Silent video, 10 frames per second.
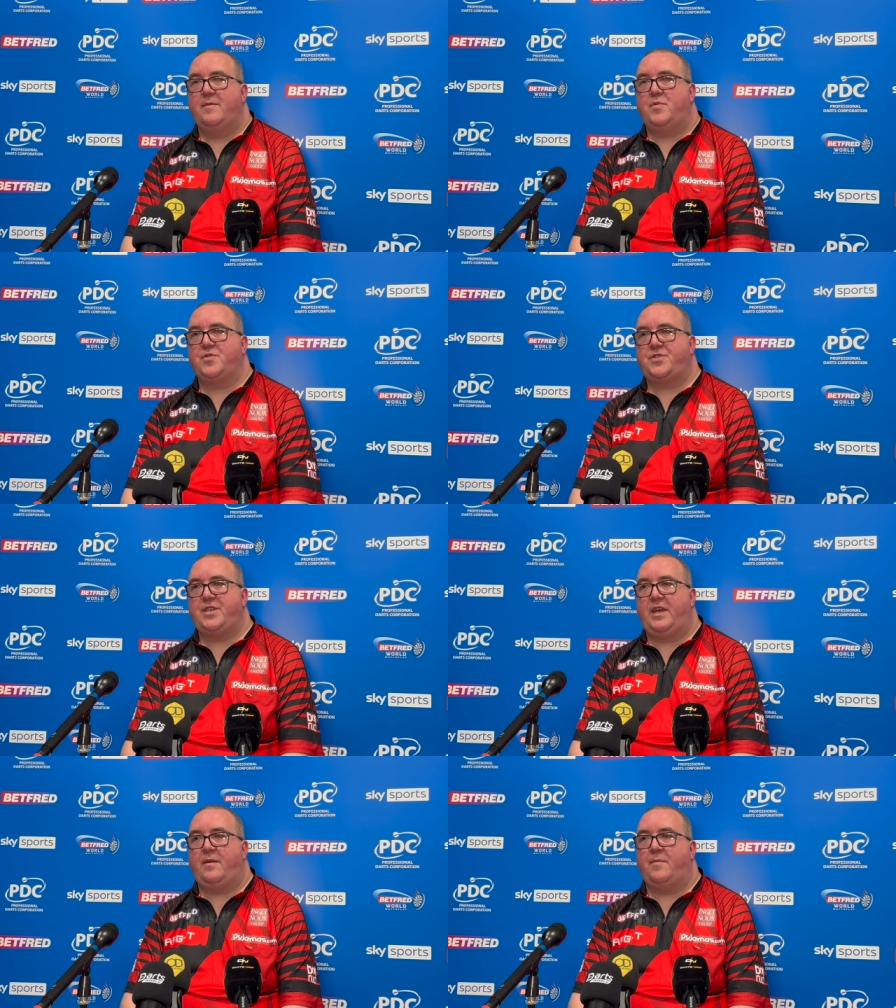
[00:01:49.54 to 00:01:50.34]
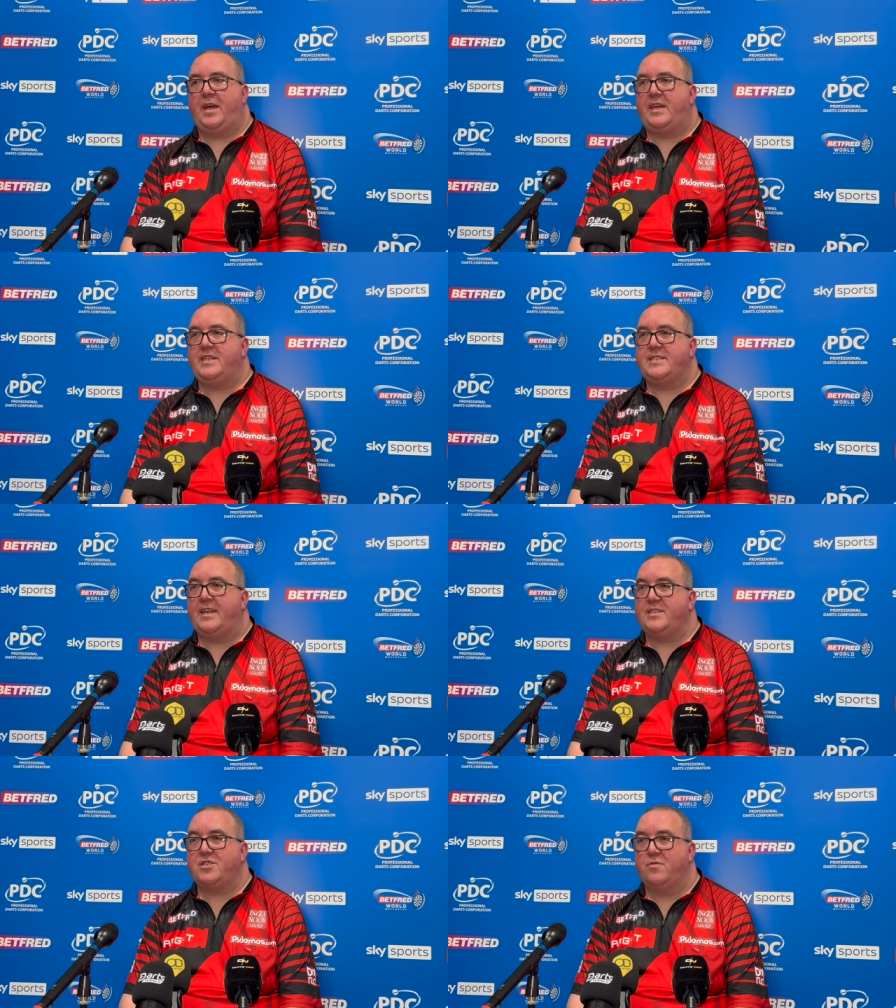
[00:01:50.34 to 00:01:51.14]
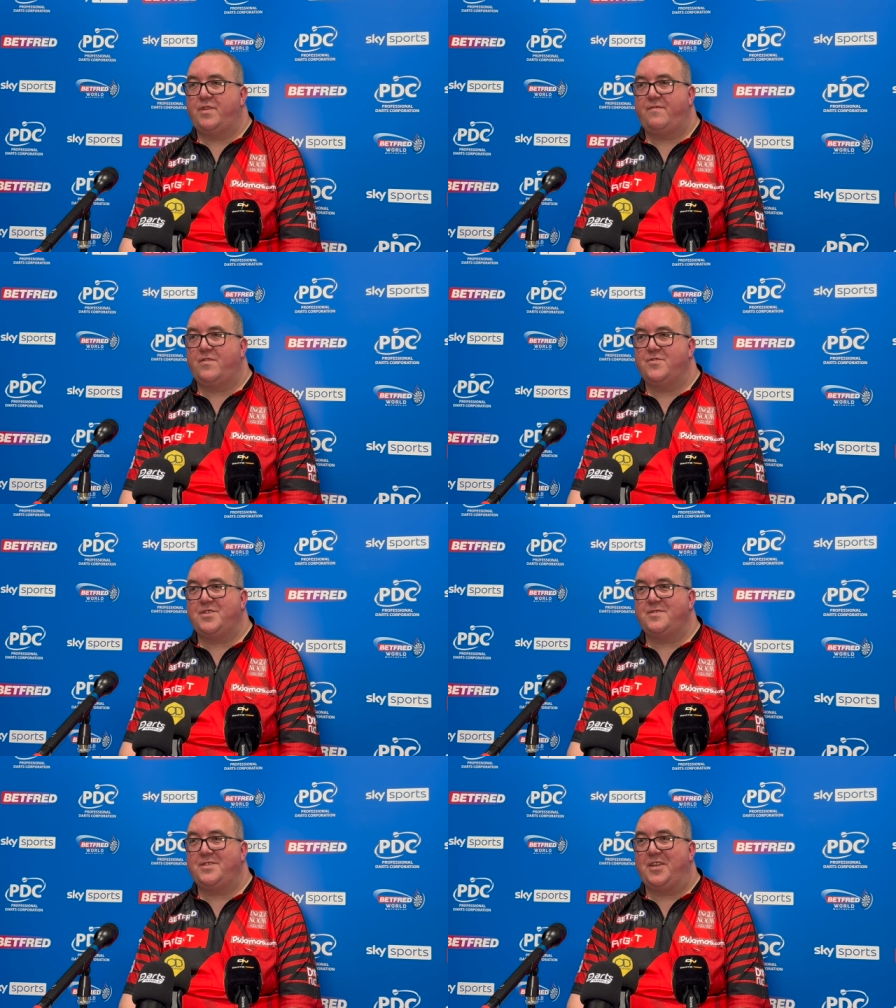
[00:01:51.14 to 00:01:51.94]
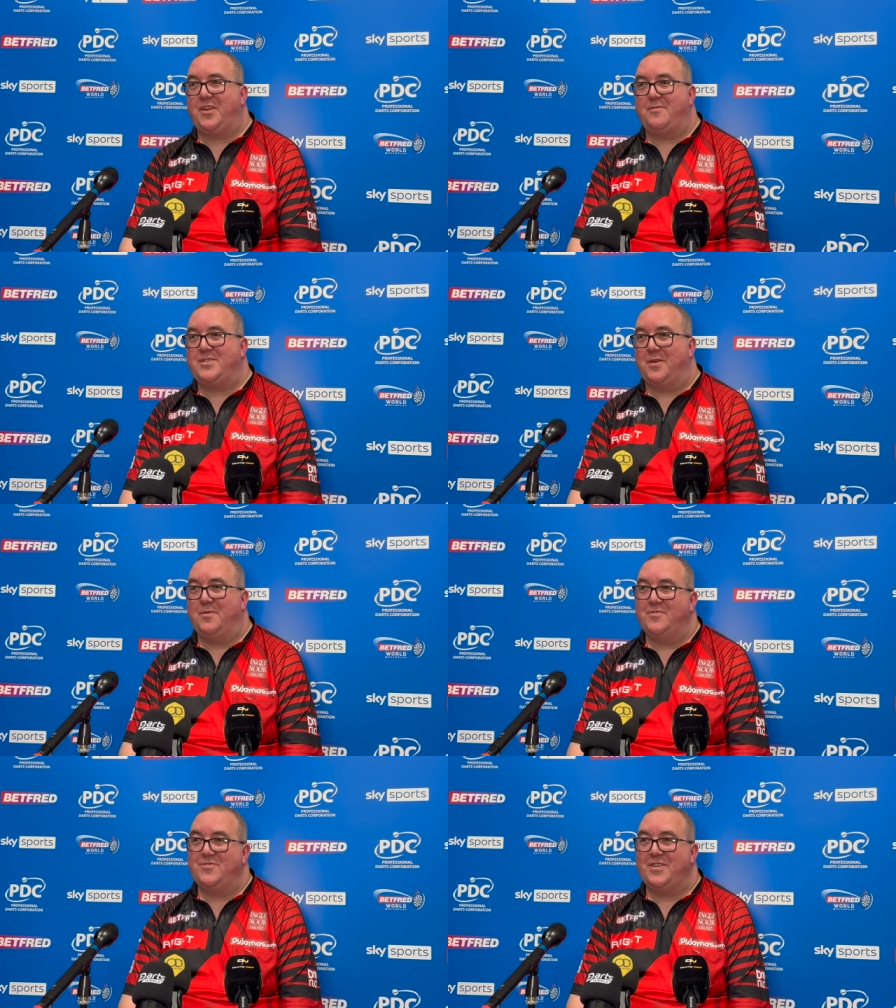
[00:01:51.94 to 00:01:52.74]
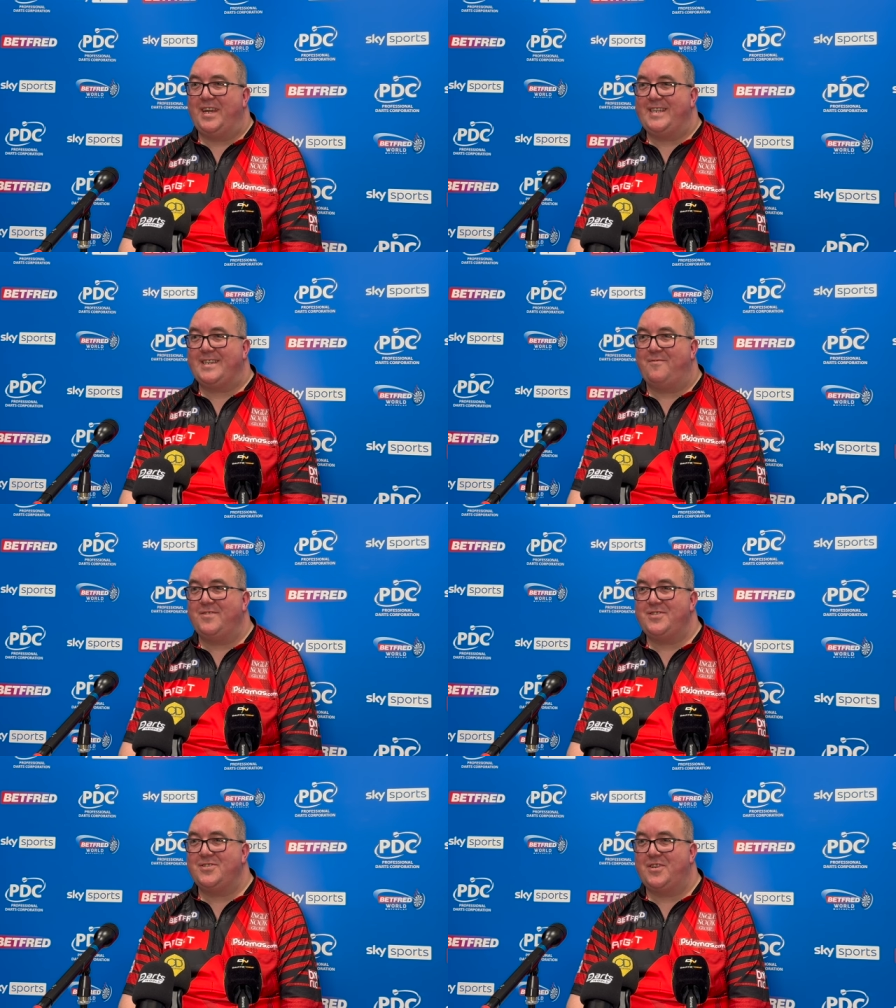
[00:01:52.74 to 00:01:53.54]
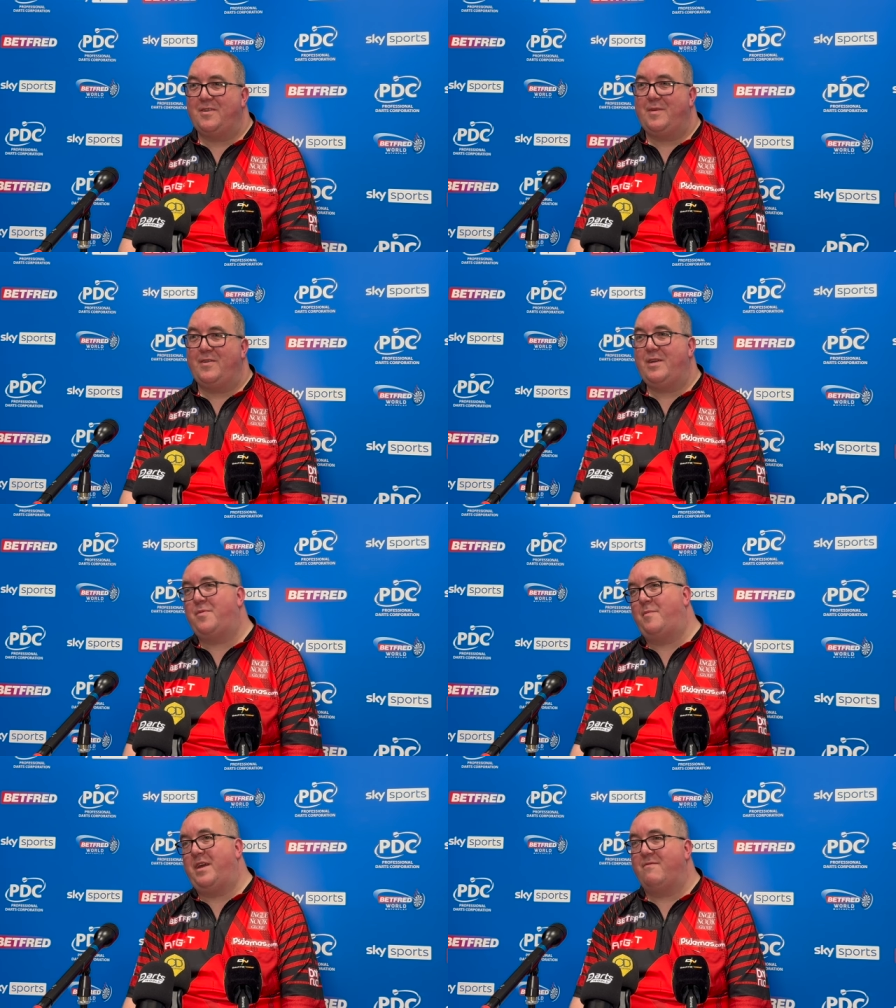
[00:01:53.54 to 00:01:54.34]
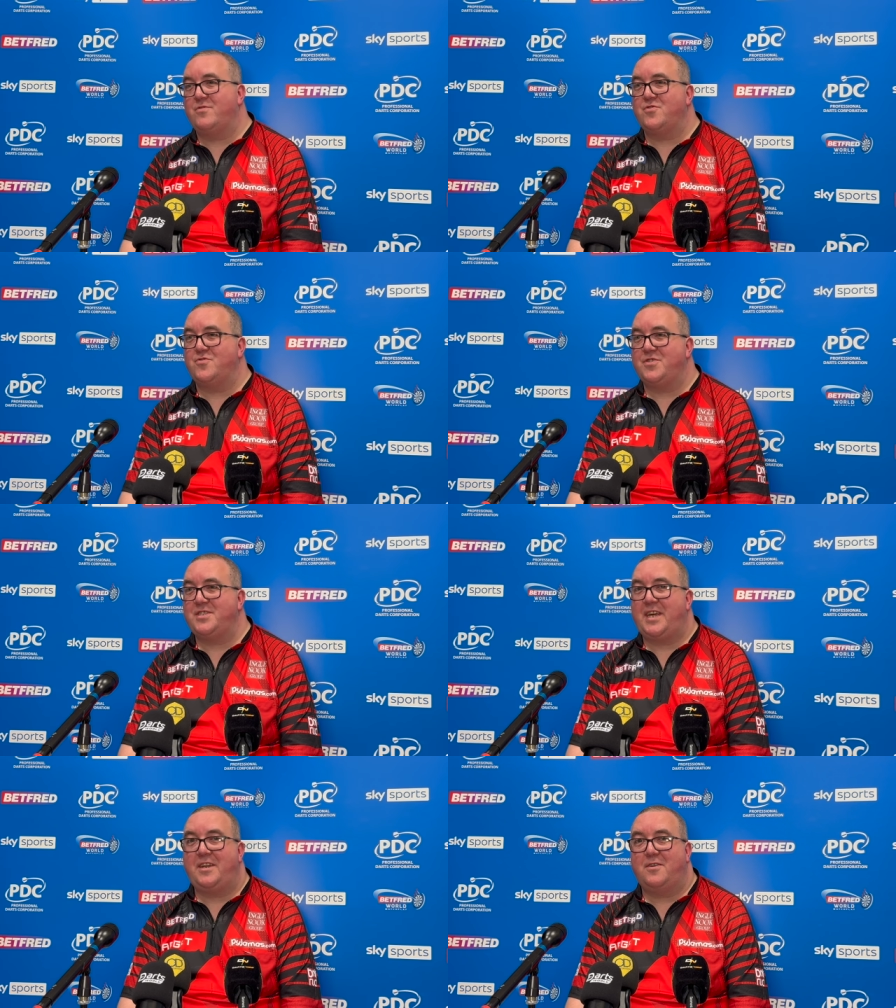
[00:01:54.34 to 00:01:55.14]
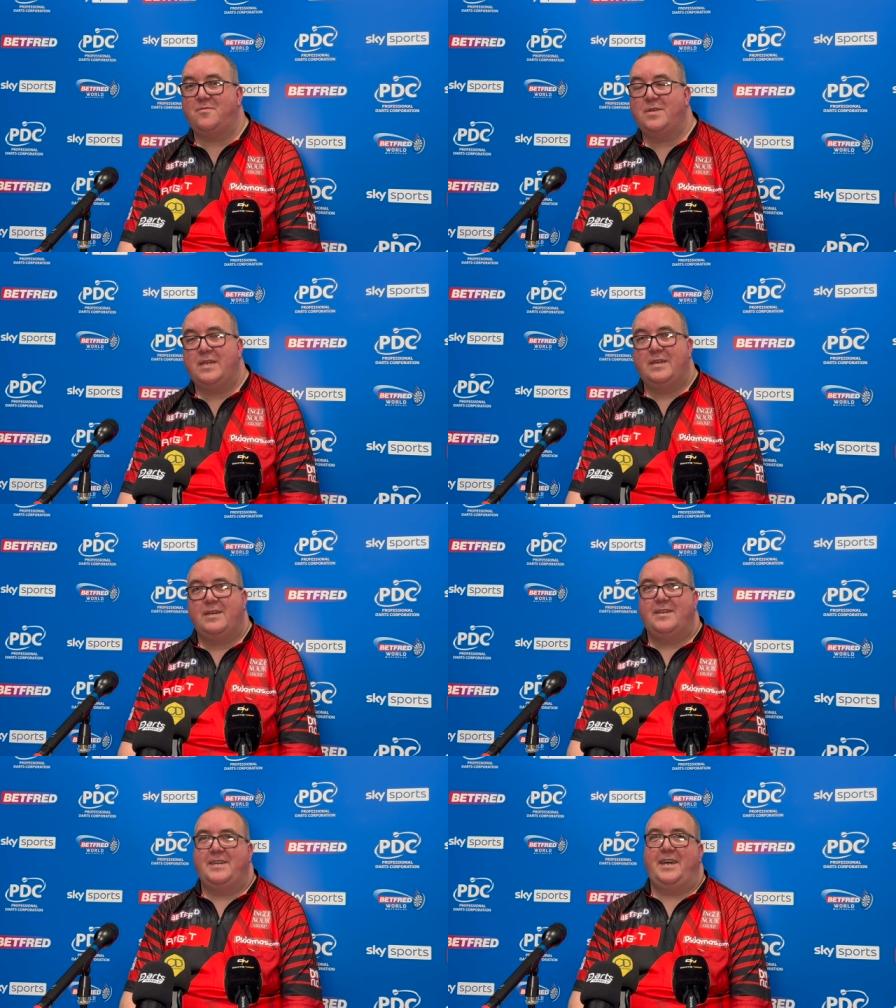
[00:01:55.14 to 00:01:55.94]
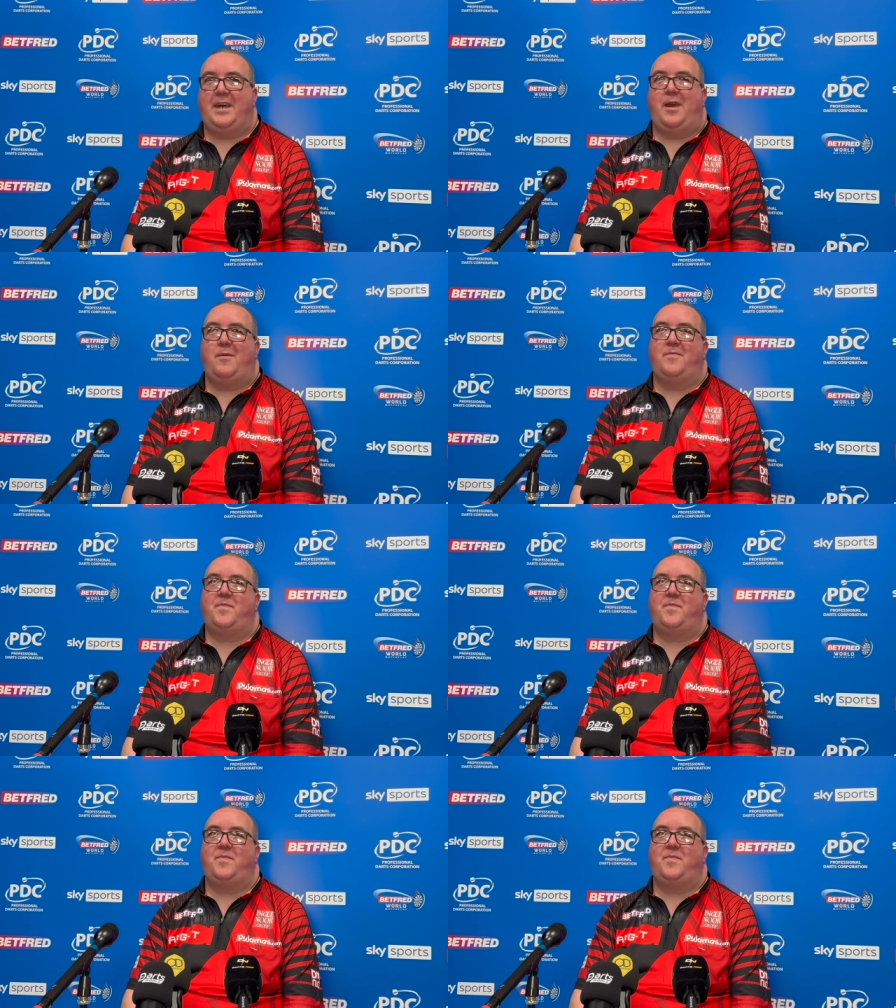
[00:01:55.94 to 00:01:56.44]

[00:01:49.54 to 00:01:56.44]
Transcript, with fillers: but like he said, it's so difficult to do 208 averages on the bounty. He'll probably average 110 now.